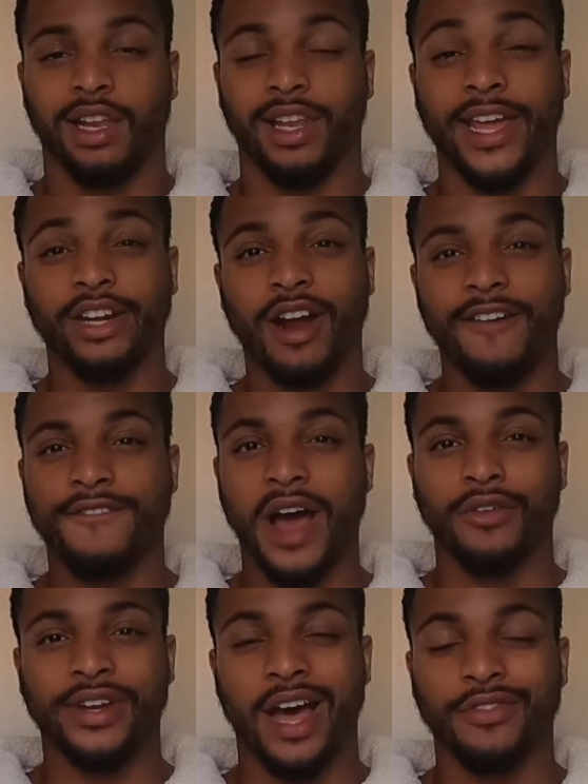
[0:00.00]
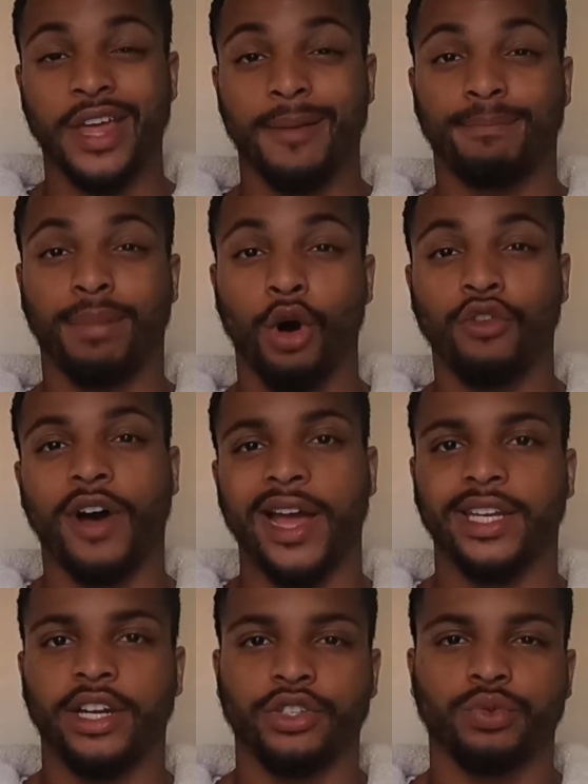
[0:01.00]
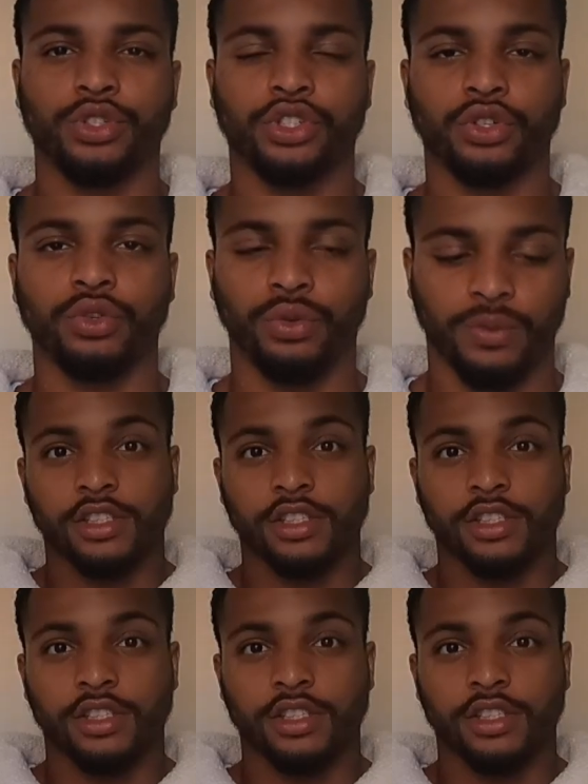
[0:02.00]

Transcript: Later, I found out that both ideas were true.